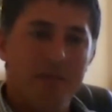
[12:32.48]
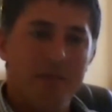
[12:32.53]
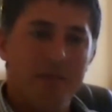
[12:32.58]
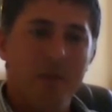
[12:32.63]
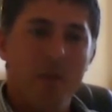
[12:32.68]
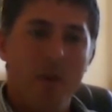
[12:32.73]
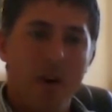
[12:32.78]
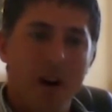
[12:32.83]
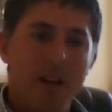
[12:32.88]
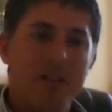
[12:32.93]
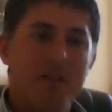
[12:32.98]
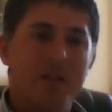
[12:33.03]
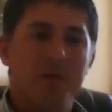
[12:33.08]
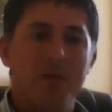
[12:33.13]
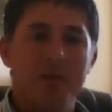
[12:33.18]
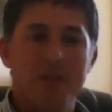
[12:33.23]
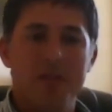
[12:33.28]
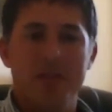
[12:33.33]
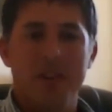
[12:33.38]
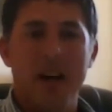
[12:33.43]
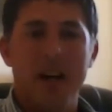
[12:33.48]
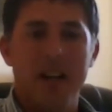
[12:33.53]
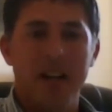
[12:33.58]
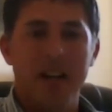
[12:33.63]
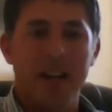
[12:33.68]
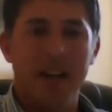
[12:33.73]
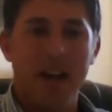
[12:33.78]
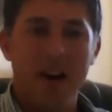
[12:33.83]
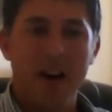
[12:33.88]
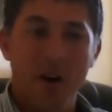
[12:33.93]
for us, it was
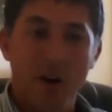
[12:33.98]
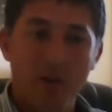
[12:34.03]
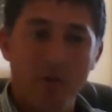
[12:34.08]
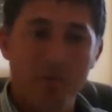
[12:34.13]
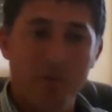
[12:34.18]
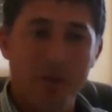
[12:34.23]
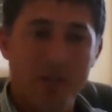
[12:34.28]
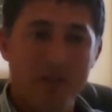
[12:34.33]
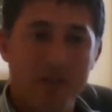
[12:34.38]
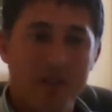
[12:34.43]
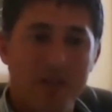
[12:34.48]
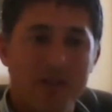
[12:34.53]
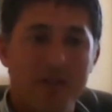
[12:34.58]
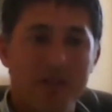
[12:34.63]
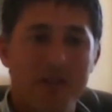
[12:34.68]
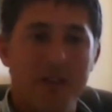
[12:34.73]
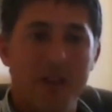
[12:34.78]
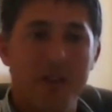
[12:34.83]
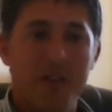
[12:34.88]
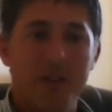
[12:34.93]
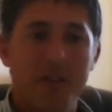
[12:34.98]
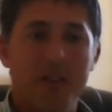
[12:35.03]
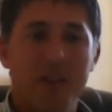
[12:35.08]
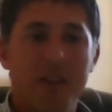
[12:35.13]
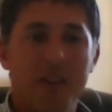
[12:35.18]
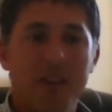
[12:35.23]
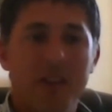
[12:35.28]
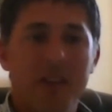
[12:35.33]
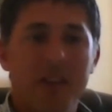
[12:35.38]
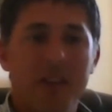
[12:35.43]
starting our own business. So
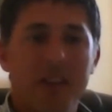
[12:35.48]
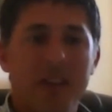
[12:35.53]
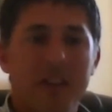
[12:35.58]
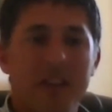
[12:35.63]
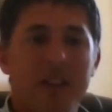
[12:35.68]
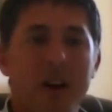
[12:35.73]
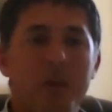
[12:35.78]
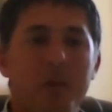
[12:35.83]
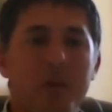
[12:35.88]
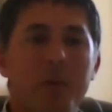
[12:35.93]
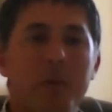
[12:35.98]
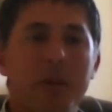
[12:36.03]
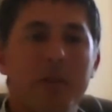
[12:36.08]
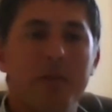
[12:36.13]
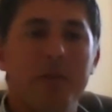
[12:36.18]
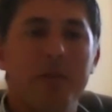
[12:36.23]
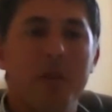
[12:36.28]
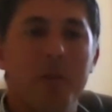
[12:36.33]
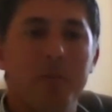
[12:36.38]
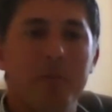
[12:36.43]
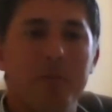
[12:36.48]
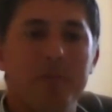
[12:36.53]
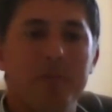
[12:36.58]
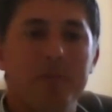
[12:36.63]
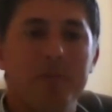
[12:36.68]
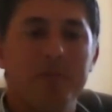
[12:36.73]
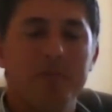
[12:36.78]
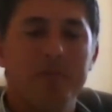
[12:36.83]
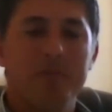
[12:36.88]
we went from